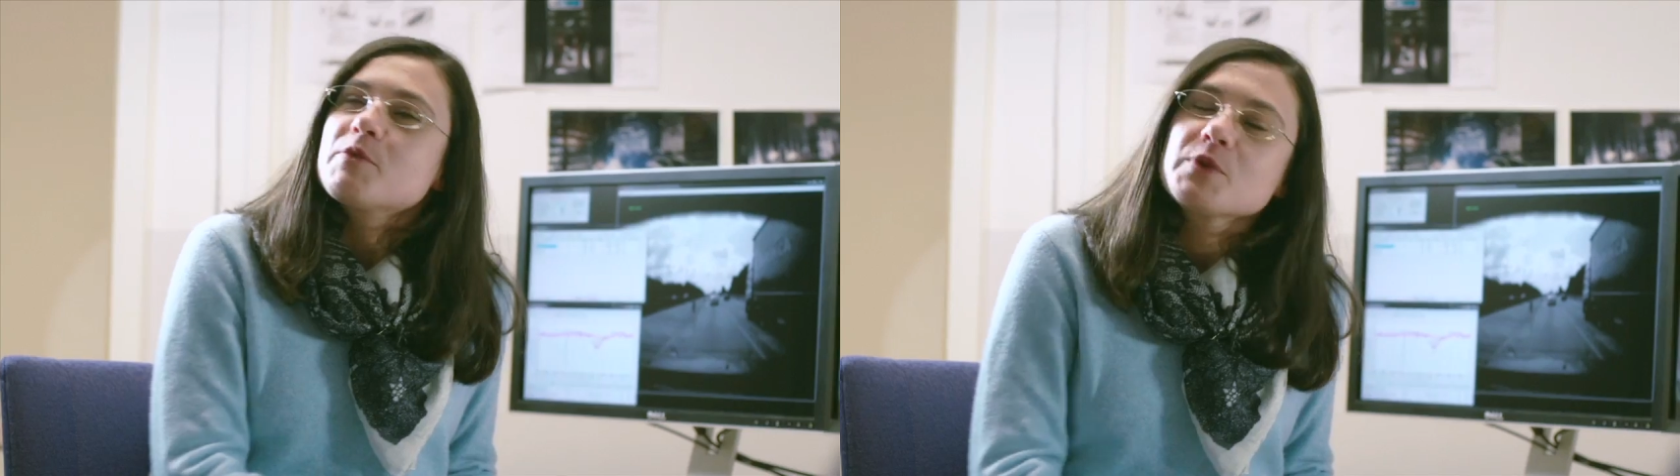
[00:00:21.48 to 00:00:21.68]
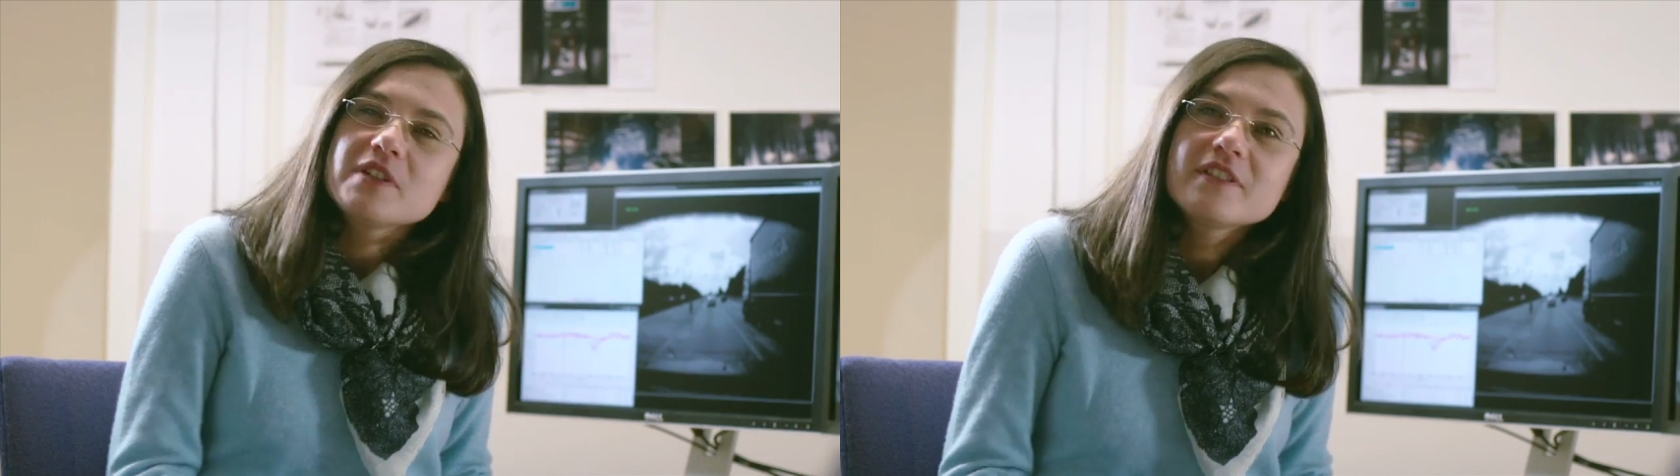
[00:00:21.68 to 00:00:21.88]

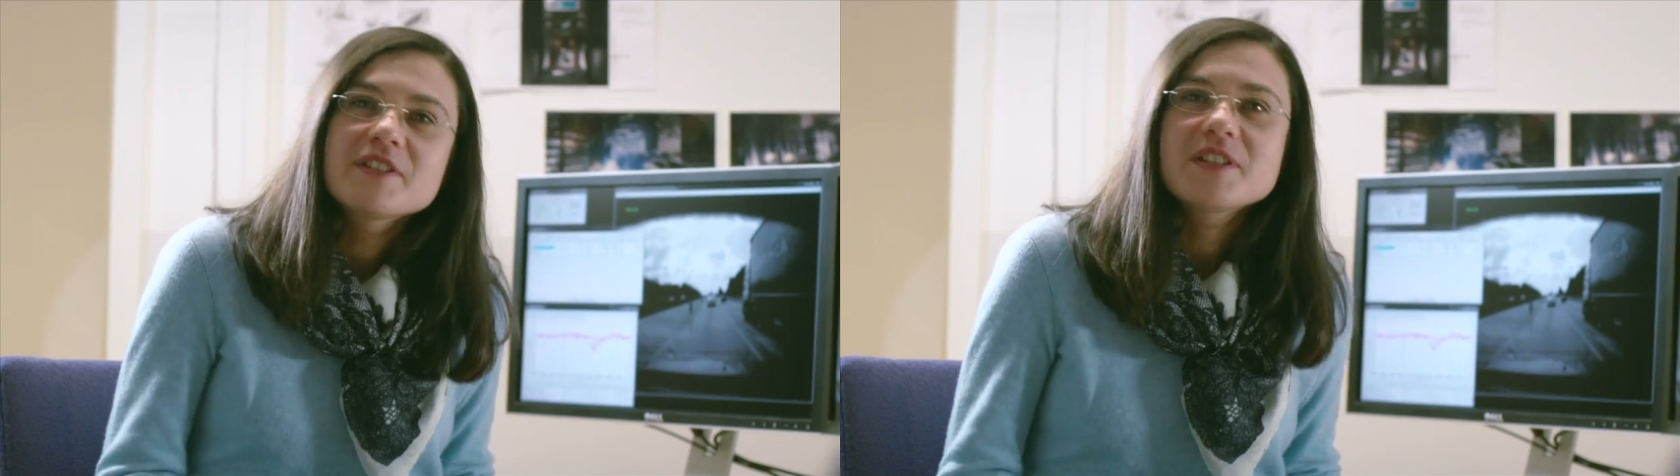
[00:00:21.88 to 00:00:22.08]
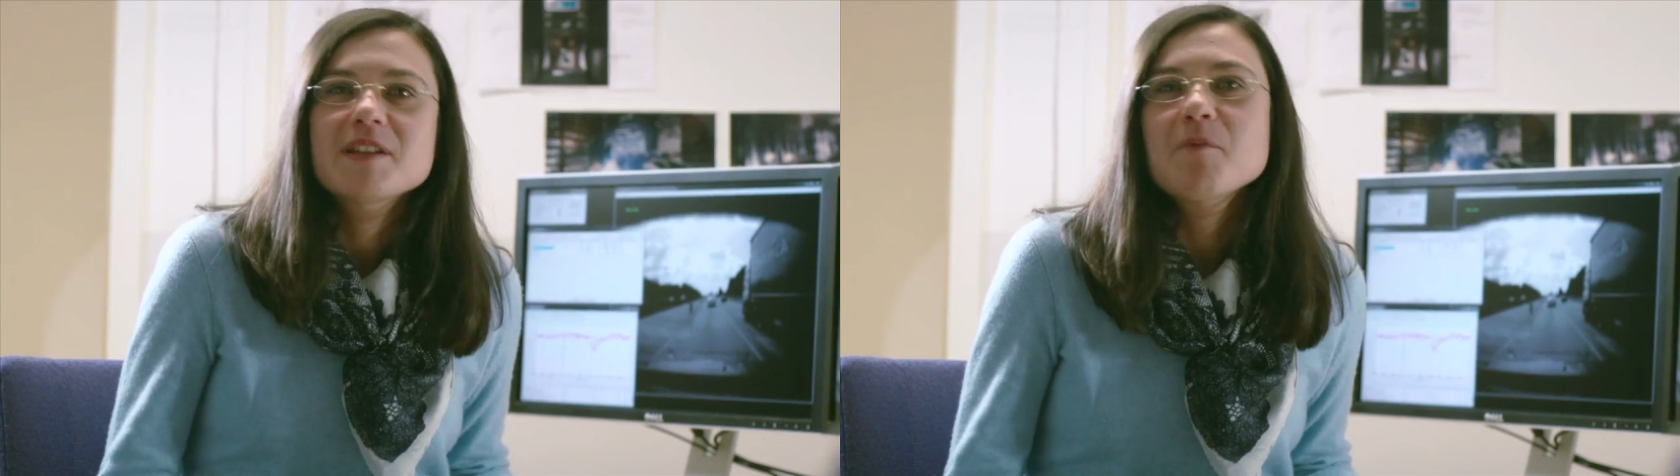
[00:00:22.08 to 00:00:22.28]
most
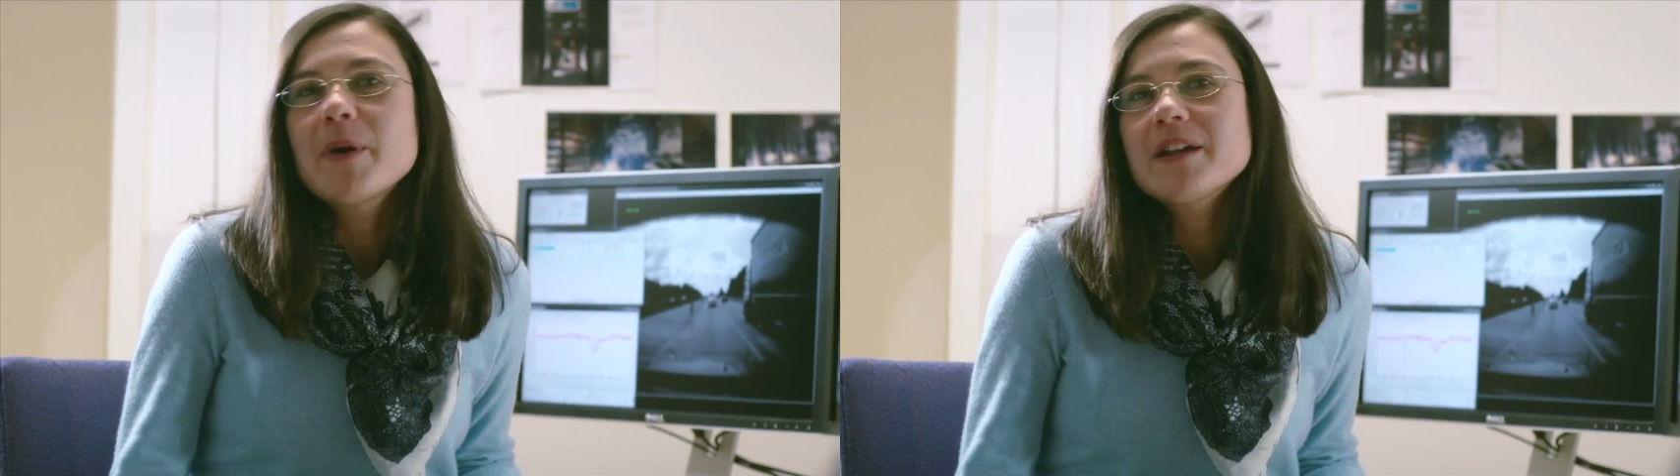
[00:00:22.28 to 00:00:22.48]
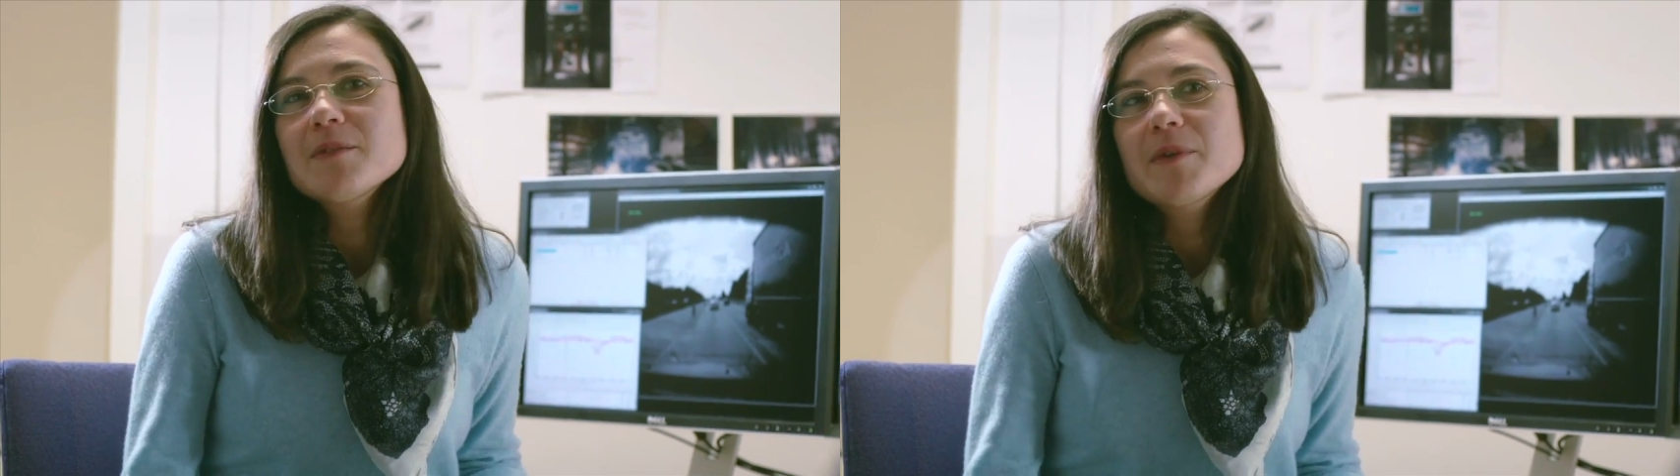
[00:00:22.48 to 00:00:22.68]
interesting
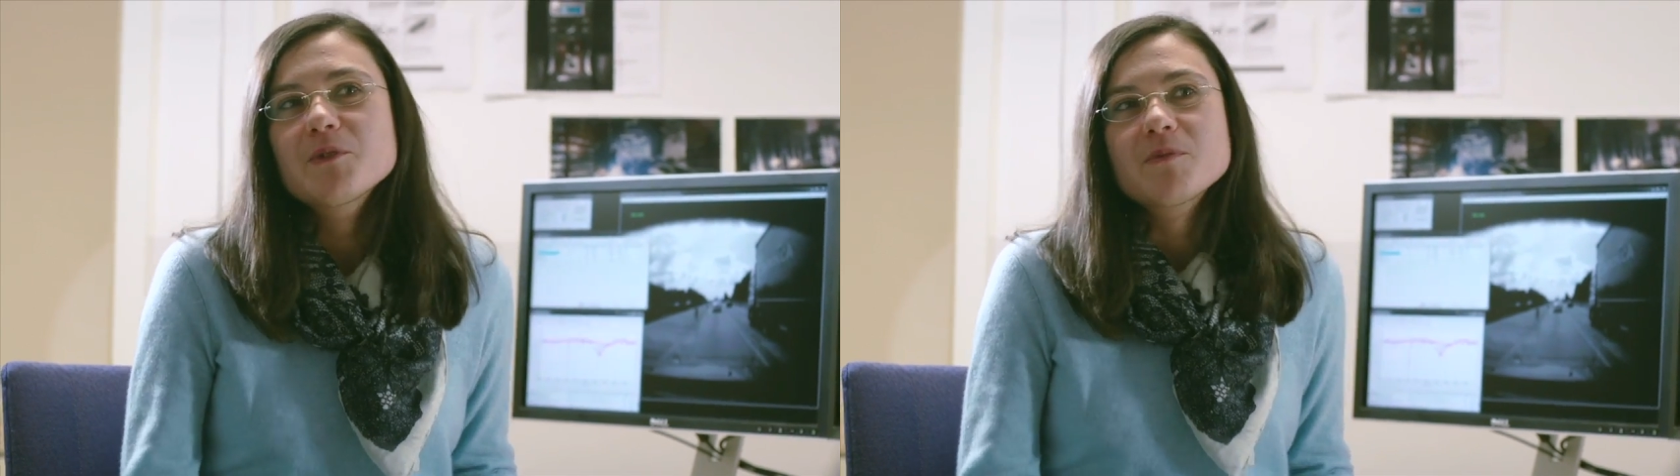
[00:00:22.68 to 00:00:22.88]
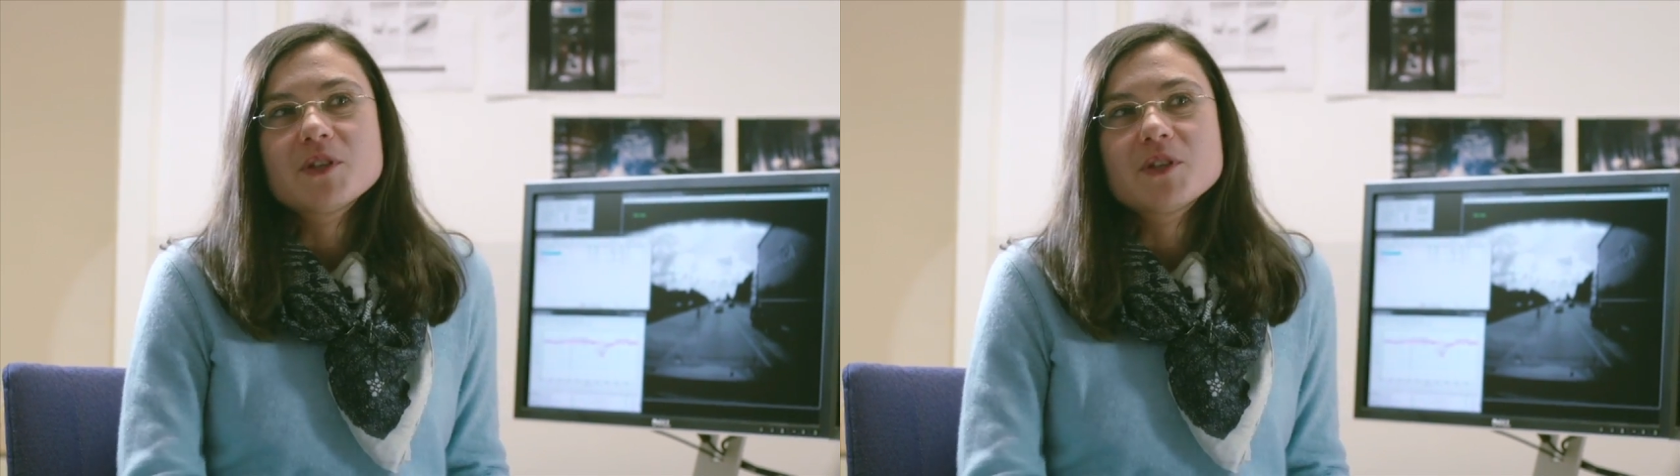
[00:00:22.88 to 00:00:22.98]
part about